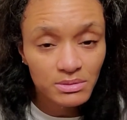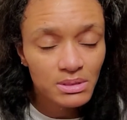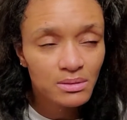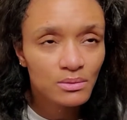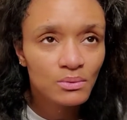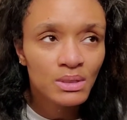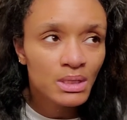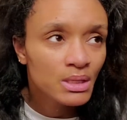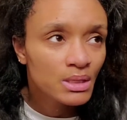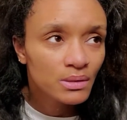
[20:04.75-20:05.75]
So,
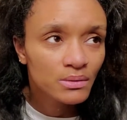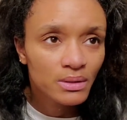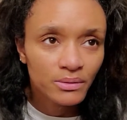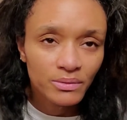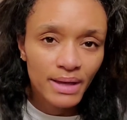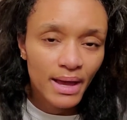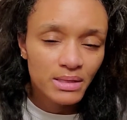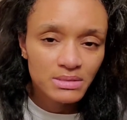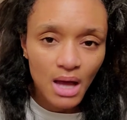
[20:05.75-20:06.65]
you know, you guys